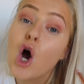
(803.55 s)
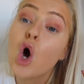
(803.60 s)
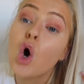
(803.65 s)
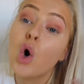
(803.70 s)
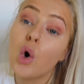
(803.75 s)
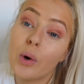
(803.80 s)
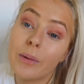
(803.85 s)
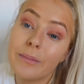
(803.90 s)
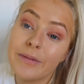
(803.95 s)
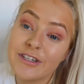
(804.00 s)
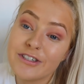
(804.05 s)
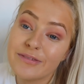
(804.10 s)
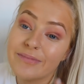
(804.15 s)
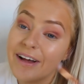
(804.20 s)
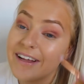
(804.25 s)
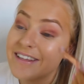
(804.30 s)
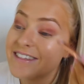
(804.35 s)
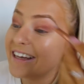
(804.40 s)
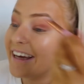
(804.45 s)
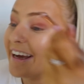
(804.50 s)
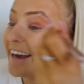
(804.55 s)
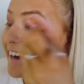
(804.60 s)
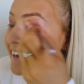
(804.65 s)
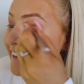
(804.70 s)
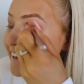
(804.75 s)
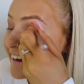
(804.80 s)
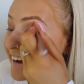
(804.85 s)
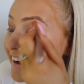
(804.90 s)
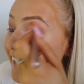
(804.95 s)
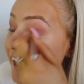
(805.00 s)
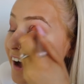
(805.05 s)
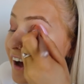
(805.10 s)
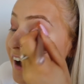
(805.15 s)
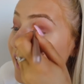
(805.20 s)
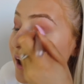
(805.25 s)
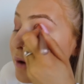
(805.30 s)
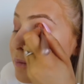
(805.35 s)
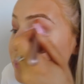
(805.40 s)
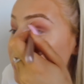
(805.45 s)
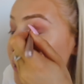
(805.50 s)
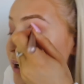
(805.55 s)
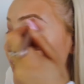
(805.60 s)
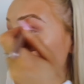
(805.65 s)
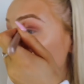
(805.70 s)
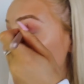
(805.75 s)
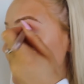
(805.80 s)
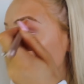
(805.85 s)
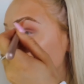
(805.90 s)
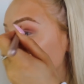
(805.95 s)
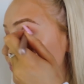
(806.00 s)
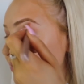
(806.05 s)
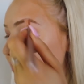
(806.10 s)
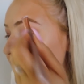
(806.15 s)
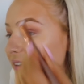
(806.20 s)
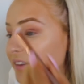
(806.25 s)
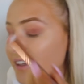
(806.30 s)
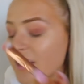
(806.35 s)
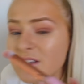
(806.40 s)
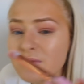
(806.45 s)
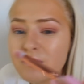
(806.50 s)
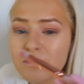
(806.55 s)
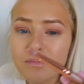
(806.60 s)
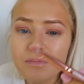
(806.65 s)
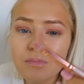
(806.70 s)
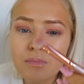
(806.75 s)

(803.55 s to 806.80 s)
Call me dramatic. But this,